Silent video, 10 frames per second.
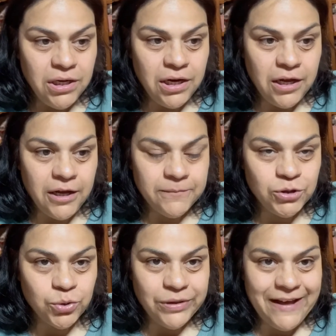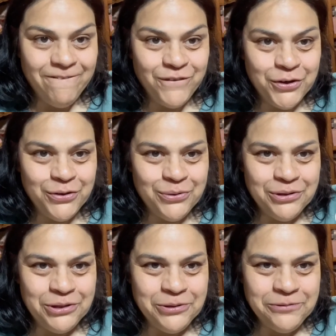So without further
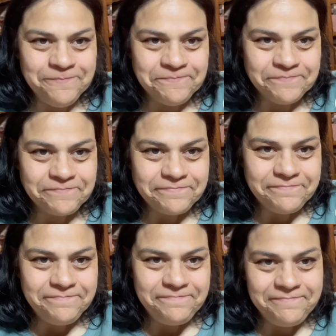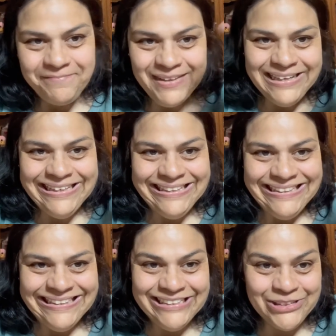ado,
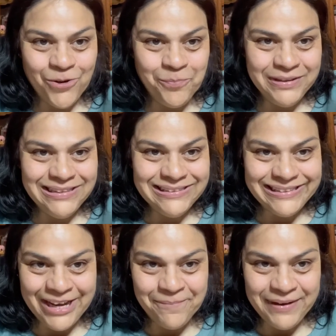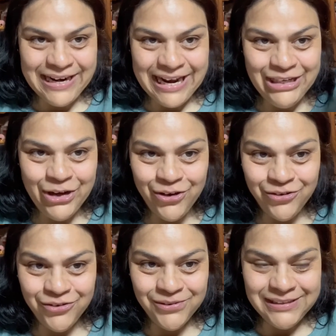let's open this up. And I
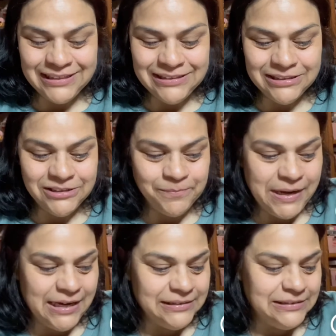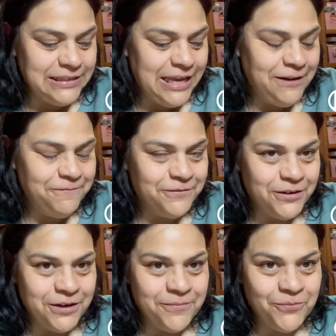know that this box came
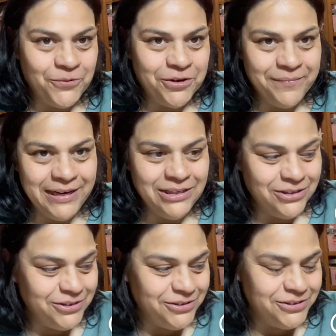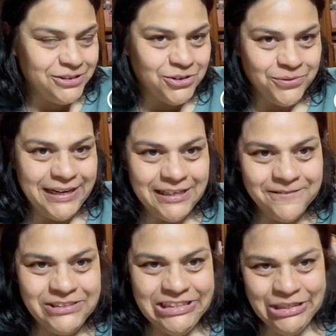from one of my girls, Creative
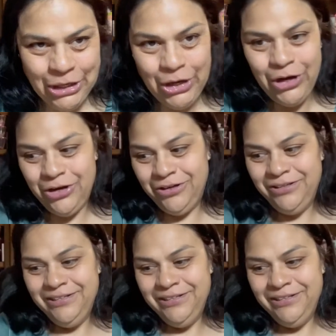Chica Haul.